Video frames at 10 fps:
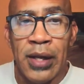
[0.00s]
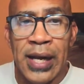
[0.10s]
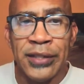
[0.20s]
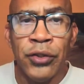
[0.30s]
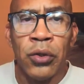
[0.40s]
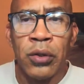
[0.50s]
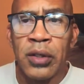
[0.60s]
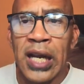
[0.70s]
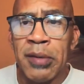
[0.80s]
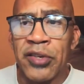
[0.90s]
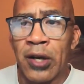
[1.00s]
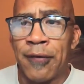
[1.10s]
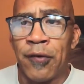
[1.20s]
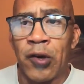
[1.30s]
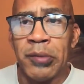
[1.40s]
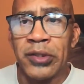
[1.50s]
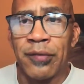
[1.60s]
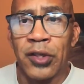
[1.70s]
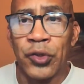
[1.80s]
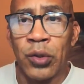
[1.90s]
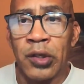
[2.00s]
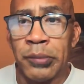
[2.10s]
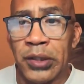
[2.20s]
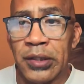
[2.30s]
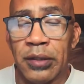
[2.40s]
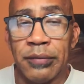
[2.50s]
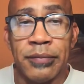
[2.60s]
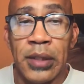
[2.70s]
as you know, CaribHRForum is a virtual community.